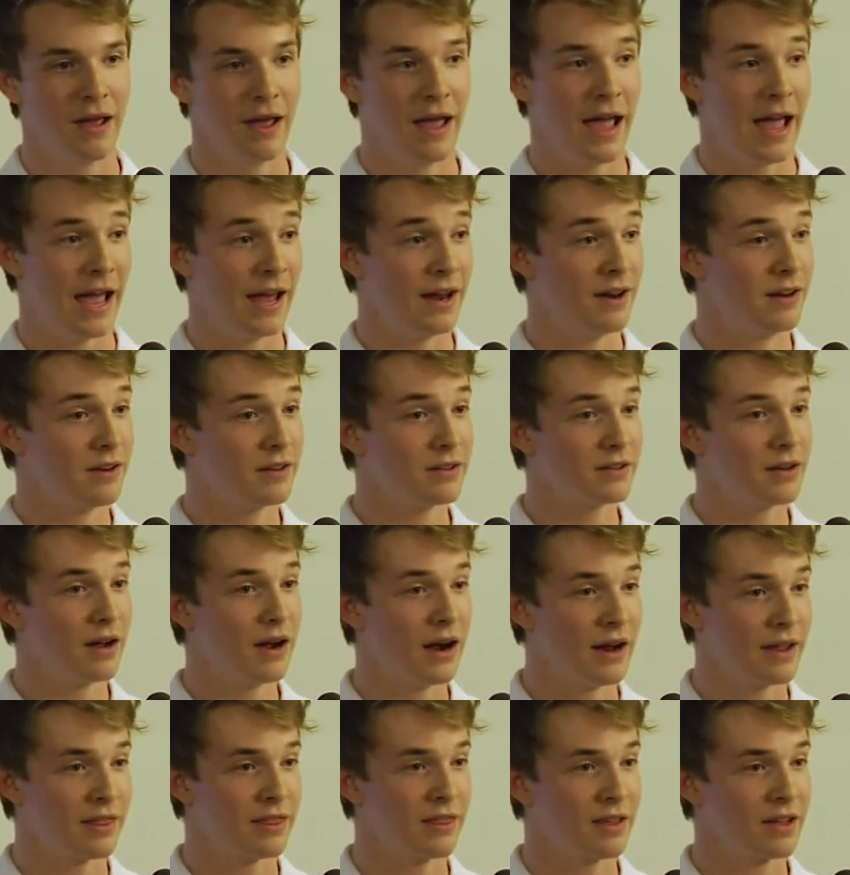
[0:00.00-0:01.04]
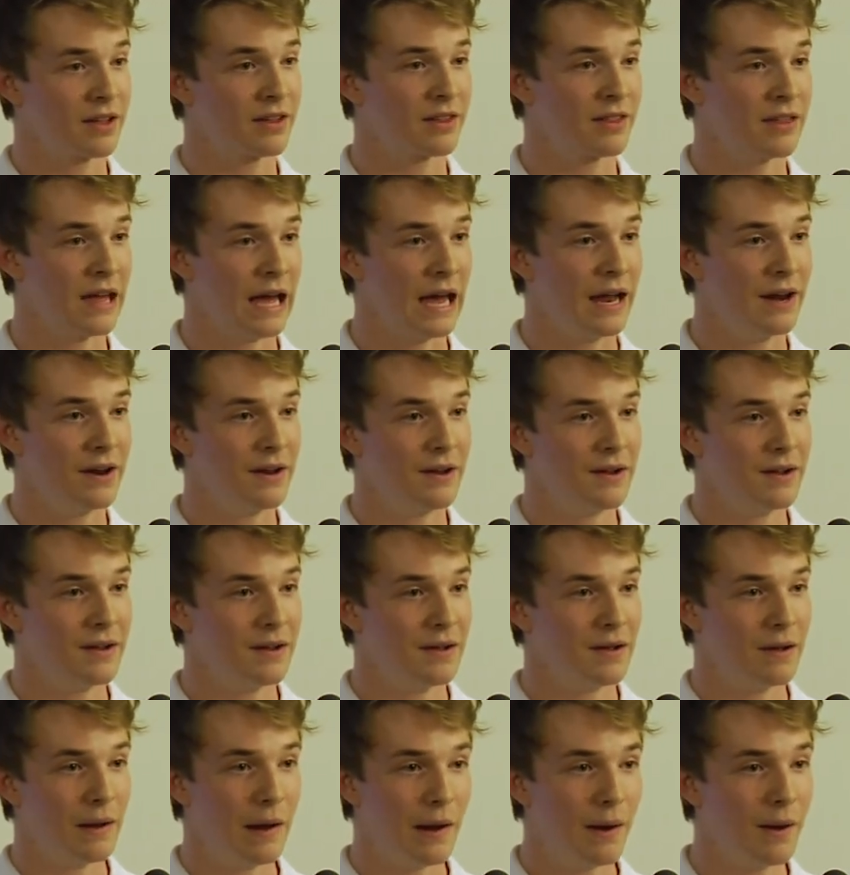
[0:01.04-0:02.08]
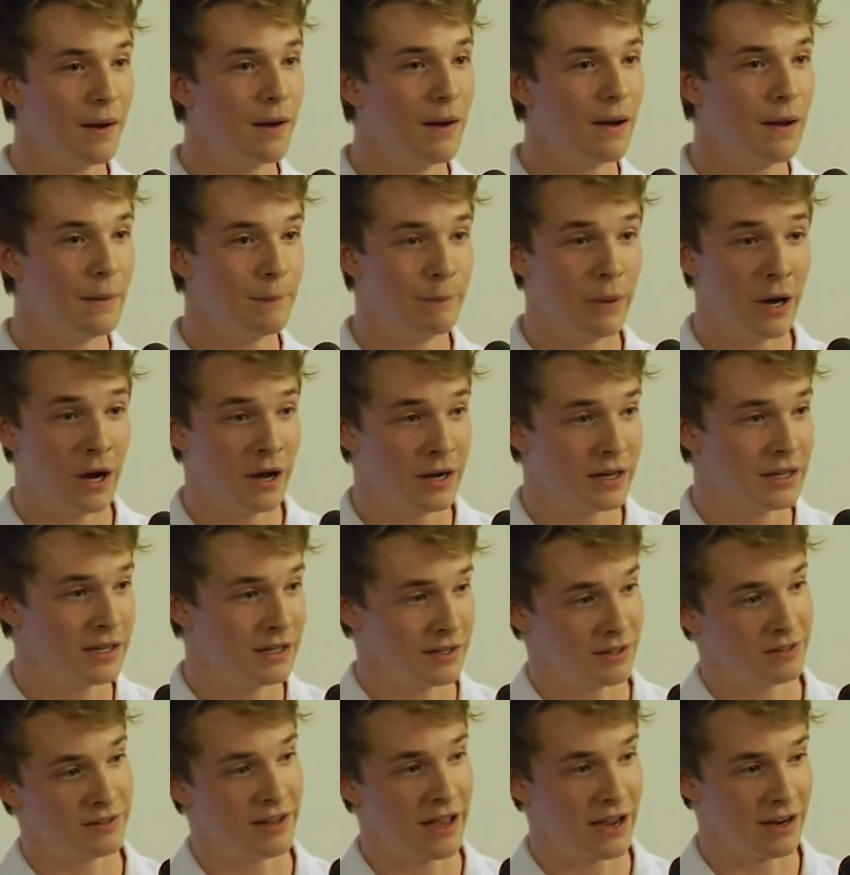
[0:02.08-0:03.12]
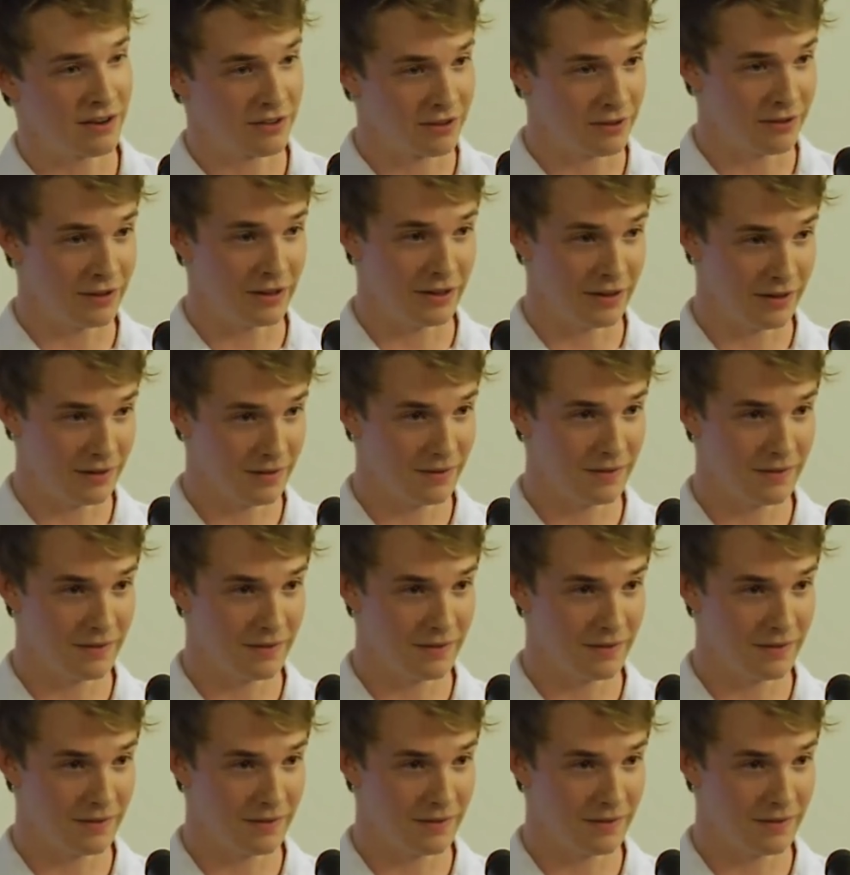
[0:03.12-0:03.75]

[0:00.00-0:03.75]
And I think that Bonnie is actually